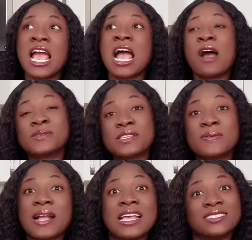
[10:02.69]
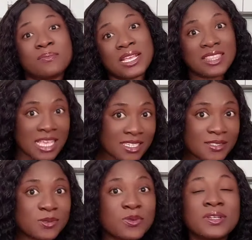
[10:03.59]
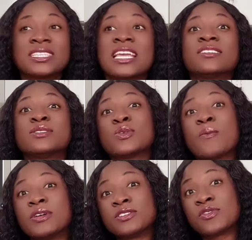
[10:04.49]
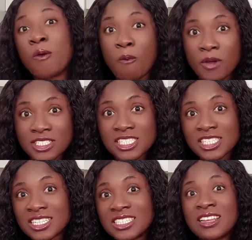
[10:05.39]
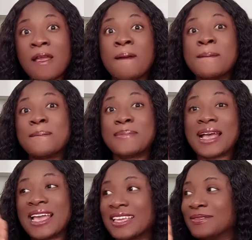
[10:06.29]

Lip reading: I'll see you guys in my next one. Thank you so much for watching. Bye.